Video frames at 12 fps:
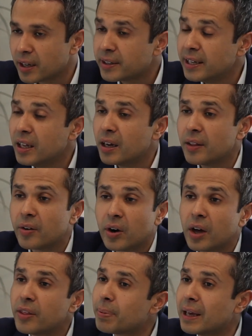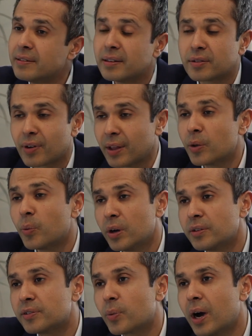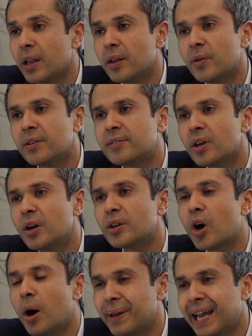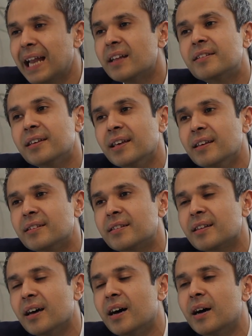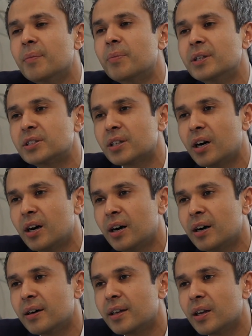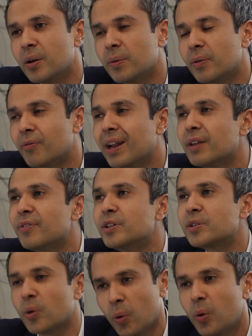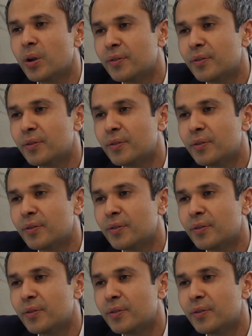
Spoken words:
Sardinia. There are other places around the world as well. There are certain commonalities which are relevant to all